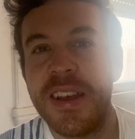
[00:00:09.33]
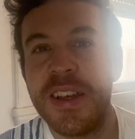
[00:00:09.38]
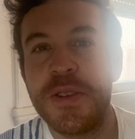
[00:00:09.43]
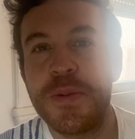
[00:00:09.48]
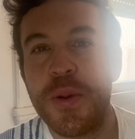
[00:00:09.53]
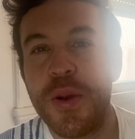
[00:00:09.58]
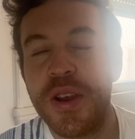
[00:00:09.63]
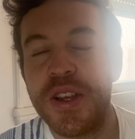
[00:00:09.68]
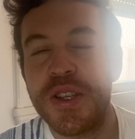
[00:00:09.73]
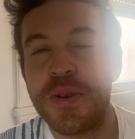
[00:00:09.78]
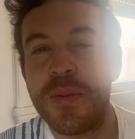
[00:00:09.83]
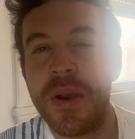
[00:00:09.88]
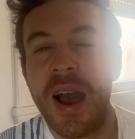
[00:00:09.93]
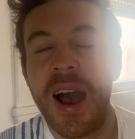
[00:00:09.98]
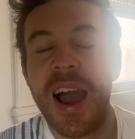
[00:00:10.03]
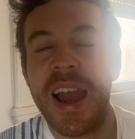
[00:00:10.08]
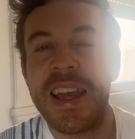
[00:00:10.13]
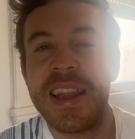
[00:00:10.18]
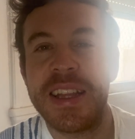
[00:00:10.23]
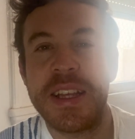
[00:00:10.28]
inspiration
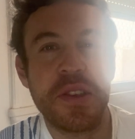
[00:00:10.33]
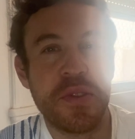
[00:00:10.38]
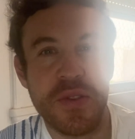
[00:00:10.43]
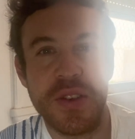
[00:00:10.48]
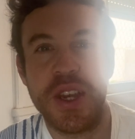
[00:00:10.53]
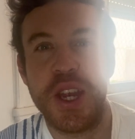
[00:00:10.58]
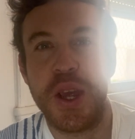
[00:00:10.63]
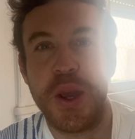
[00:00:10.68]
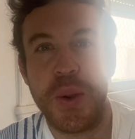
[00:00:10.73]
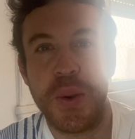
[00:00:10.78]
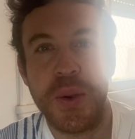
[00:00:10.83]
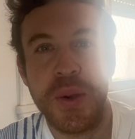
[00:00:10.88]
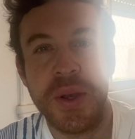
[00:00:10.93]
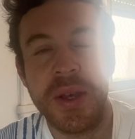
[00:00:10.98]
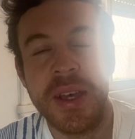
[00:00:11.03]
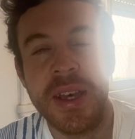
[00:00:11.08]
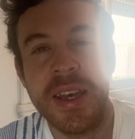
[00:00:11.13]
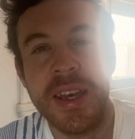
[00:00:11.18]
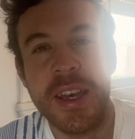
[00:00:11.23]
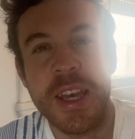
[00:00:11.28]
behind this video
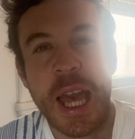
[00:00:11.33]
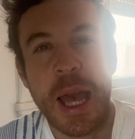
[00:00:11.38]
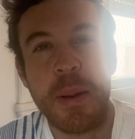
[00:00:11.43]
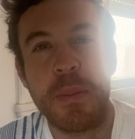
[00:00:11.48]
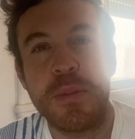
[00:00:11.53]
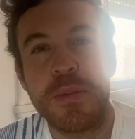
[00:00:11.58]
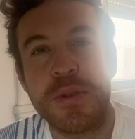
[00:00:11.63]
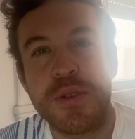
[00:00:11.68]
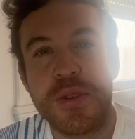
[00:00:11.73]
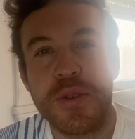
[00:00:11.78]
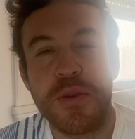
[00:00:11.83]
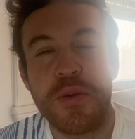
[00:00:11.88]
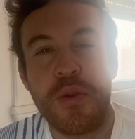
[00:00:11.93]
comes